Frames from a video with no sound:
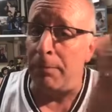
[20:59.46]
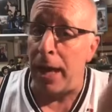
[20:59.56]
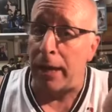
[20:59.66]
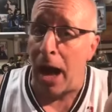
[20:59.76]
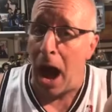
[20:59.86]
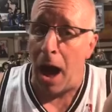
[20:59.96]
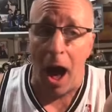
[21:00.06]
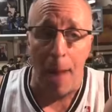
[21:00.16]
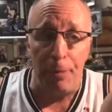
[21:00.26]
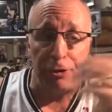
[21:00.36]
like ha
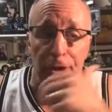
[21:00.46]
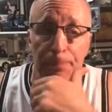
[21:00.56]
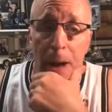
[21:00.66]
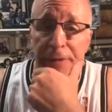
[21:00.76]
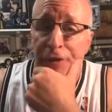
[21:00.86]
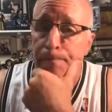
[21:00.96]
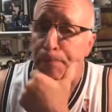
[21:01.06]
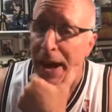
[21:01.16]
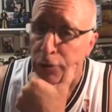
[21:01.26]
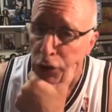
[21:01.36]
Habas, you're probably from
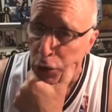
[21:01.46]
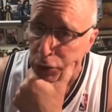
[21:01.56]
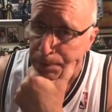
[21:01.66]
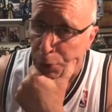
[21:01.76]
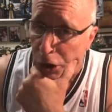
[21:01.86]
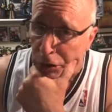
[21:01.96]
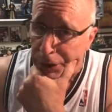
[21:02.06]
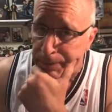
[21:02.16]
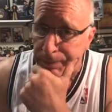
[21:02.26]
Beirut, Brooklyn.